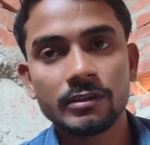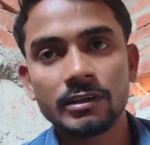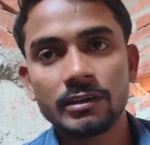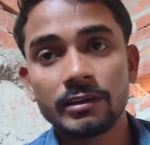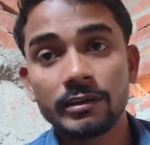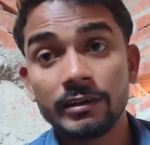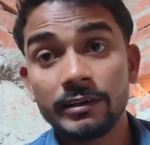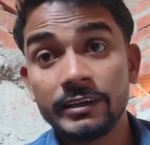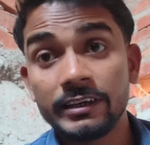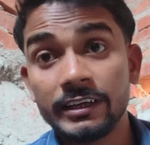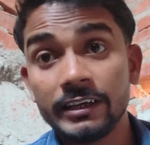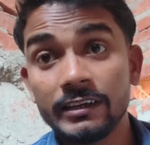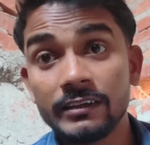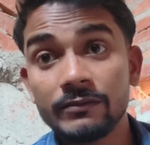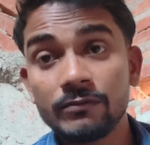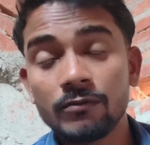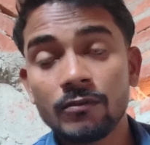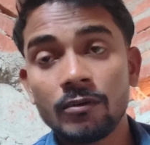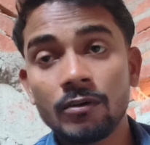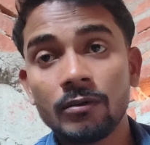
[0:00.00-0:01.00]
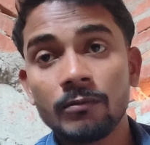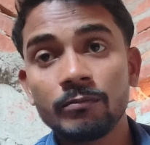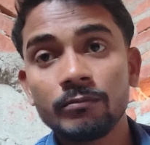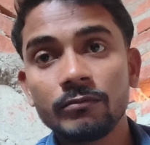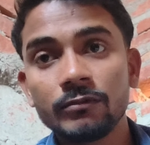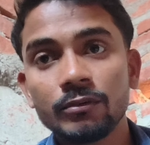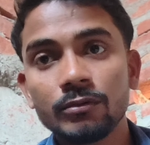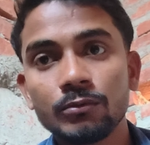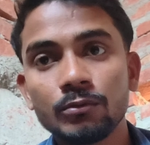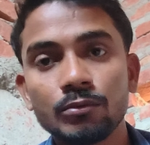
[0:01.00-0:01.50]
the dairy
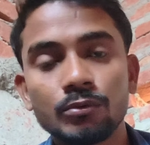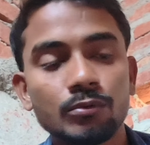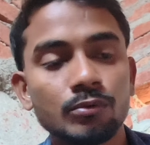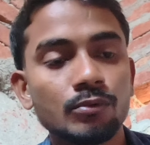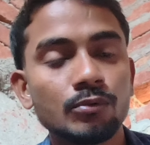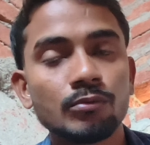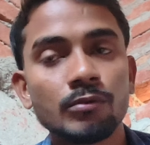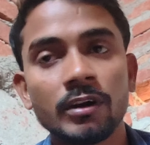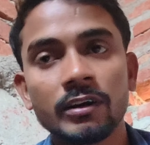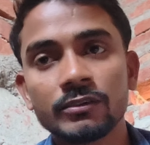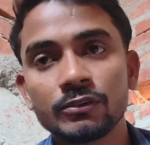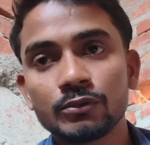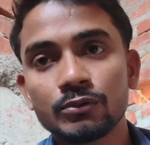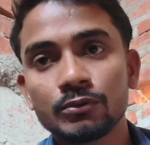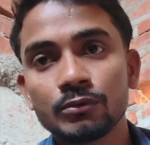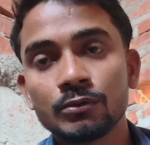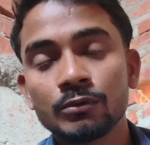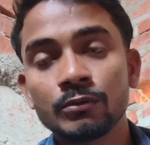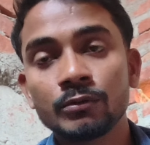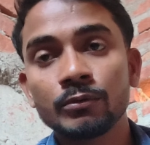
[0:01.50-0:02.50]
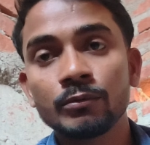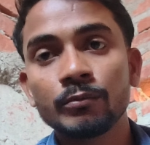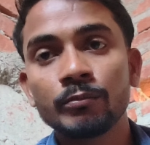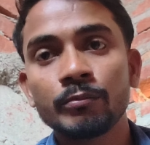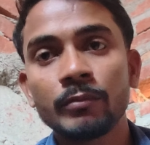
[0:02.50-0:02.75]
farm who wants to